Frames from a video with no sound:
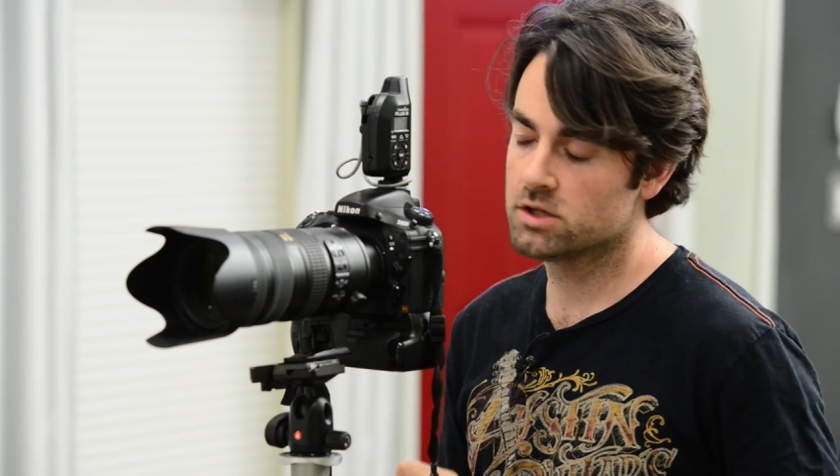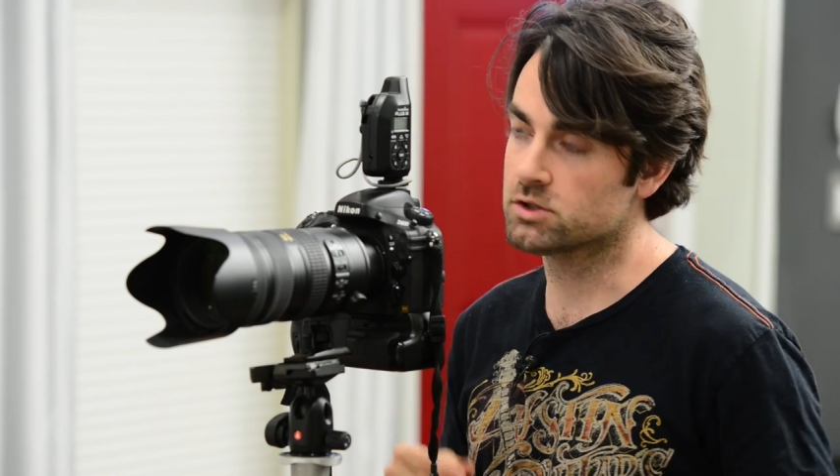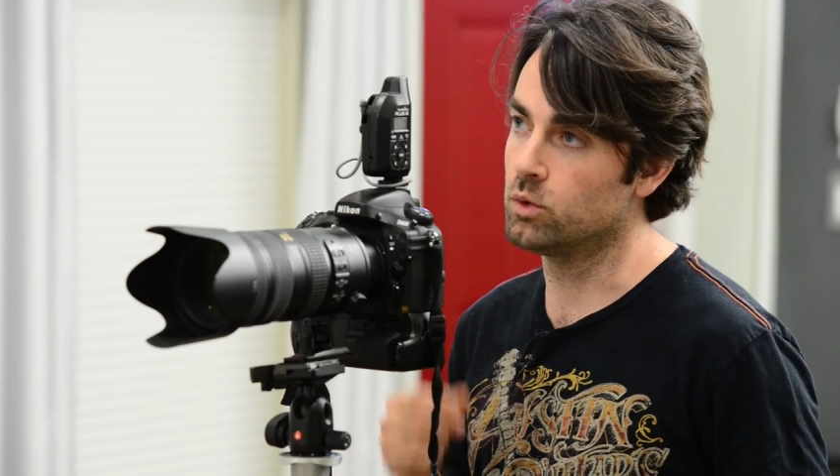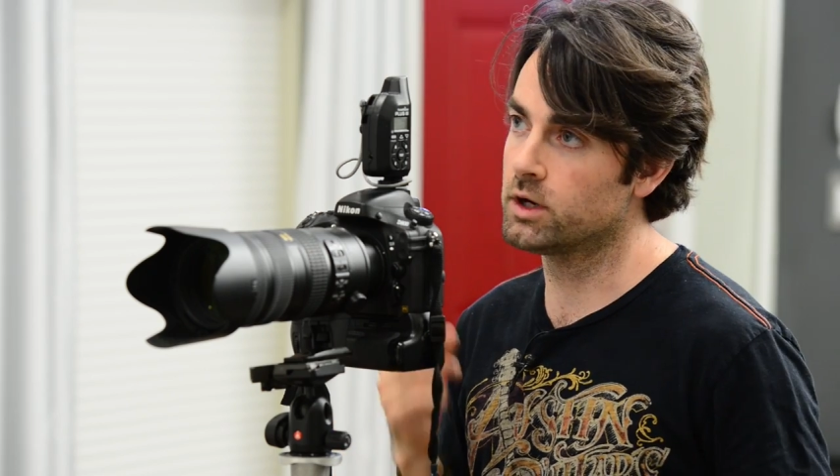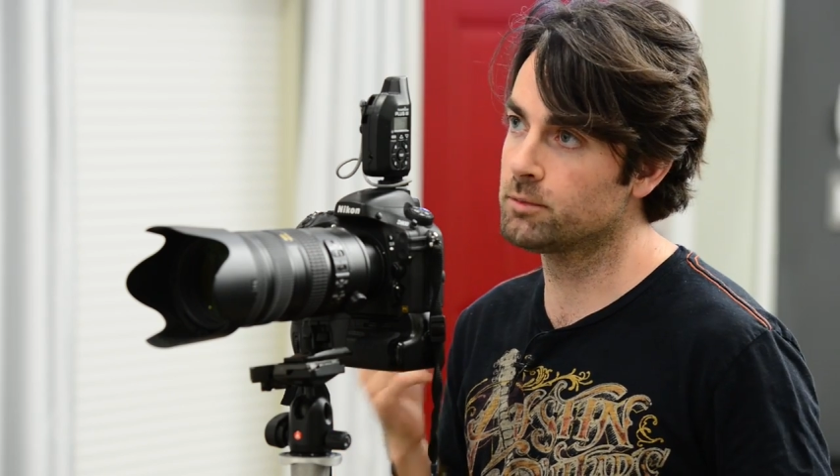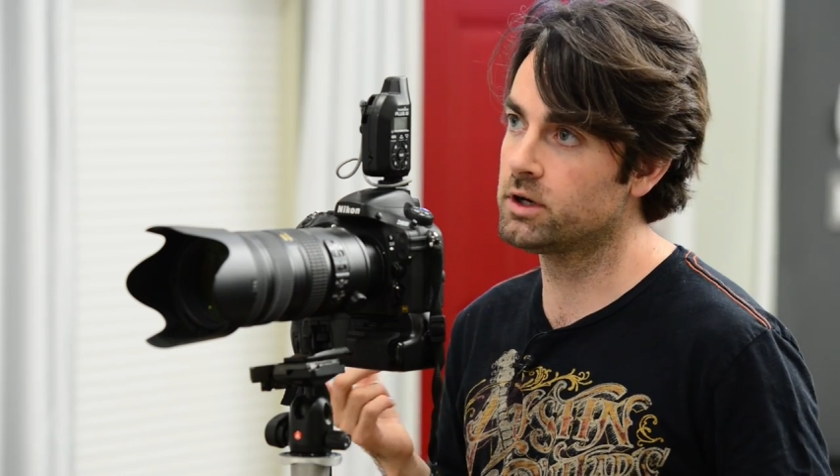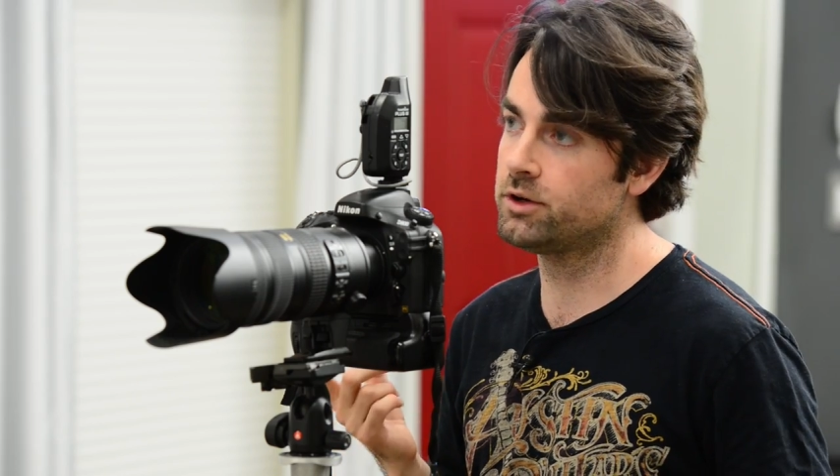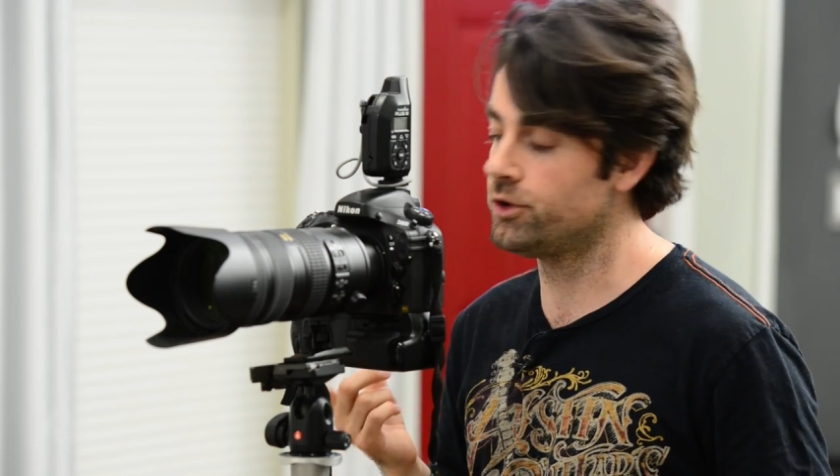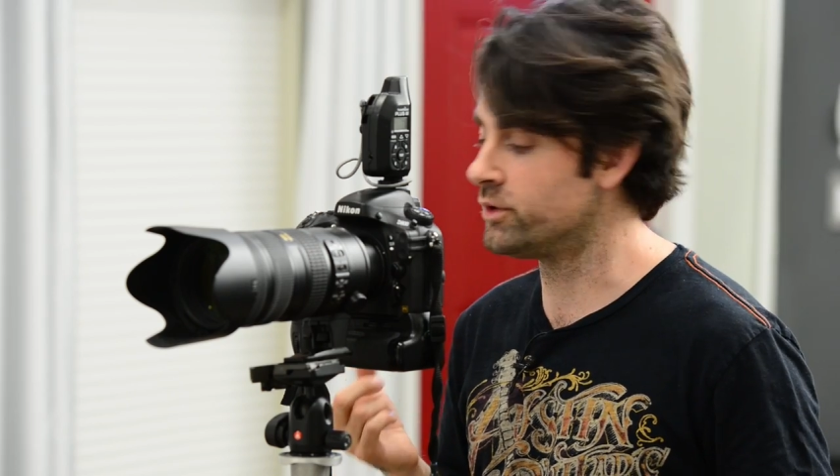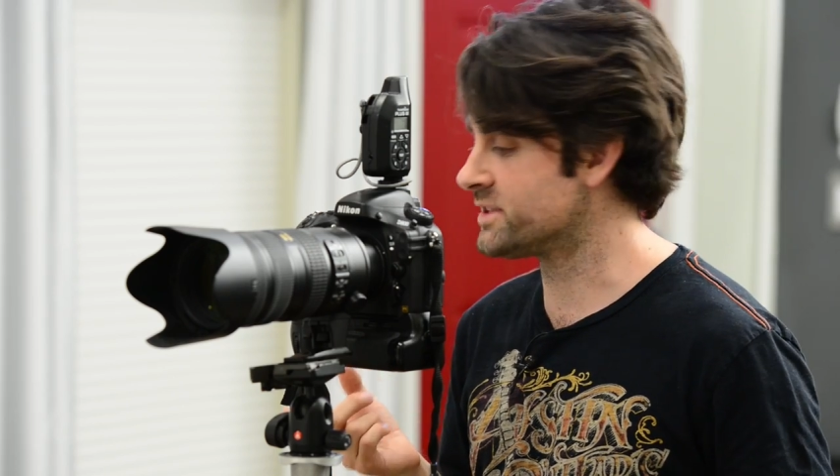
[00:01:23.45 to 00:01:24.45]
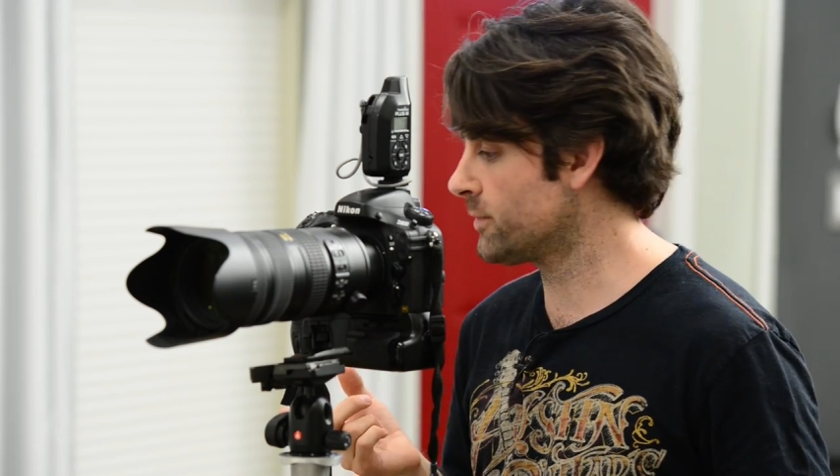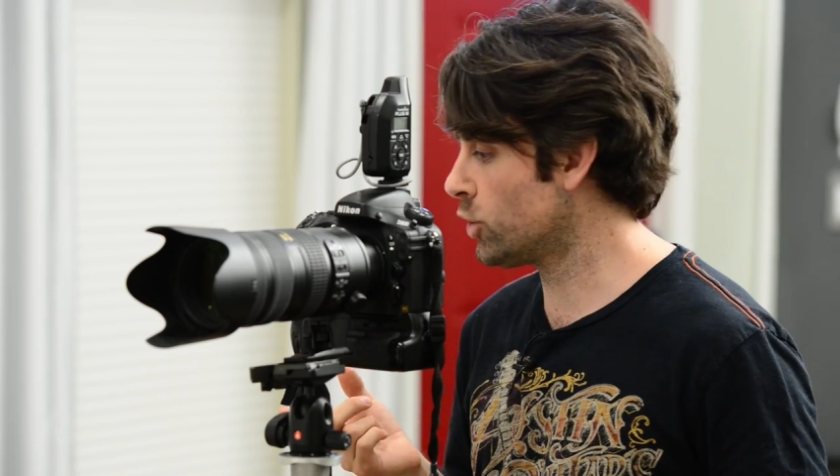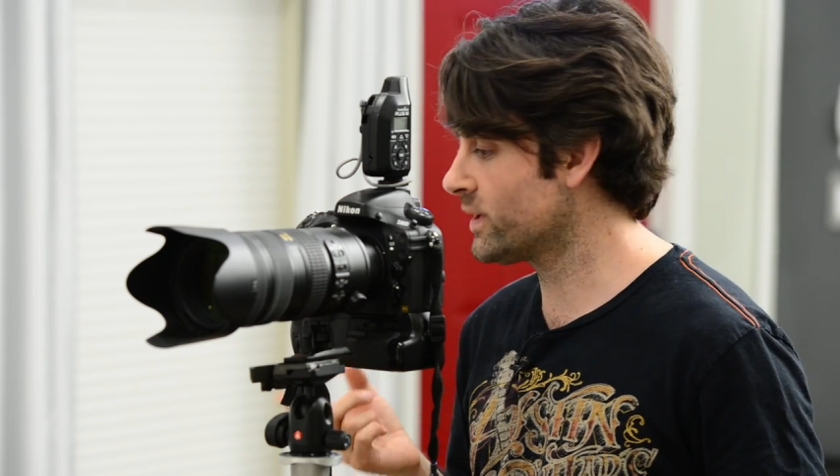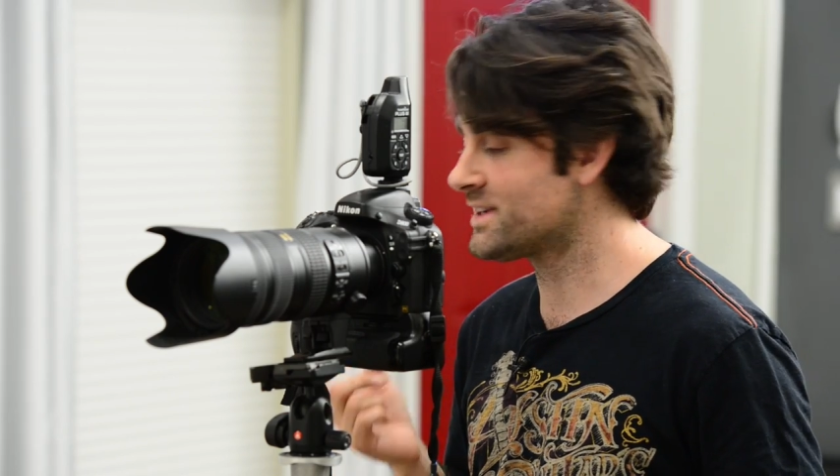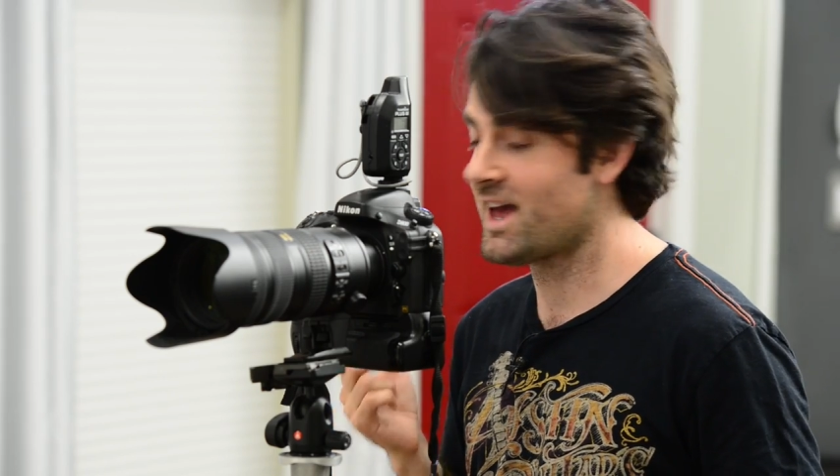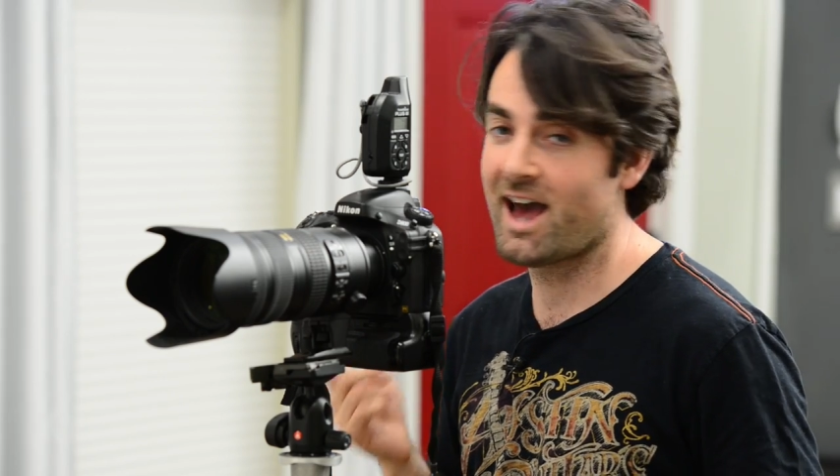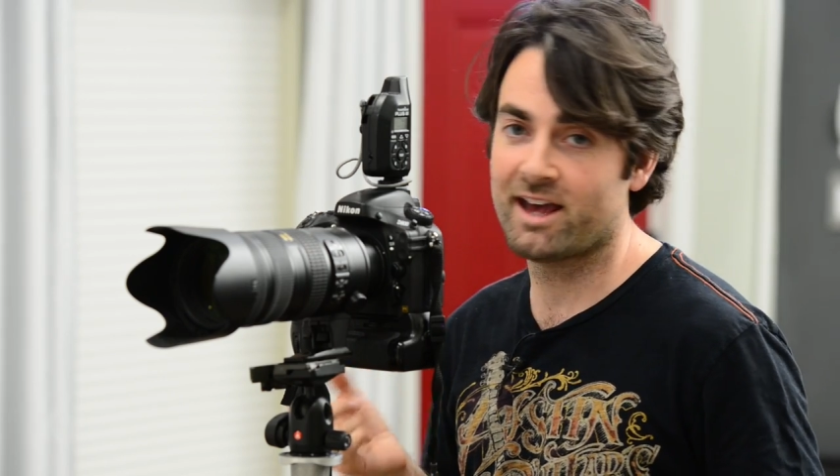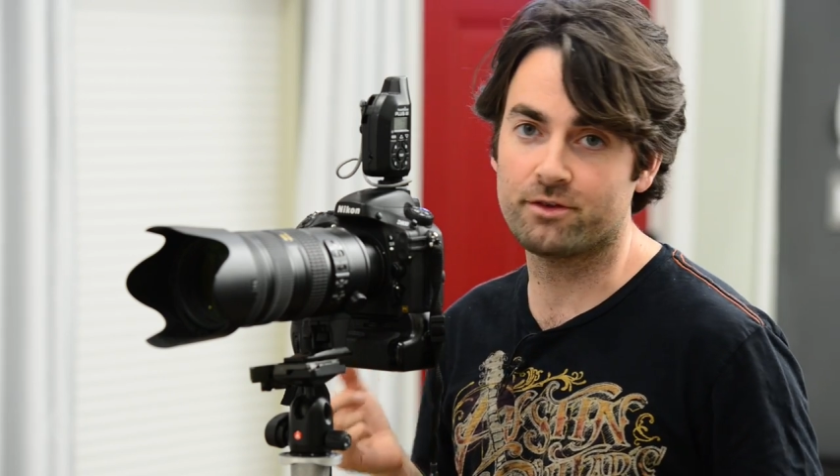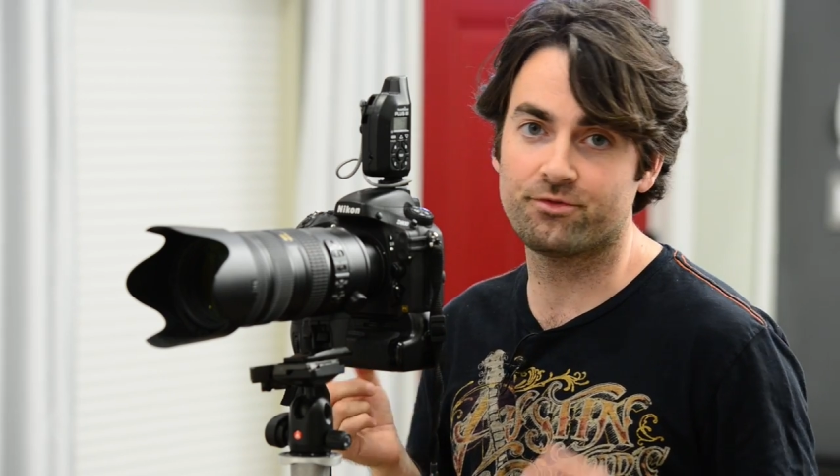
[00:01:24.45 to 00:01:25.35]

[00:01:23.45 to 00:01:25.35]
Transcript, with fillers: So what I'm gonna do is I'm going to add a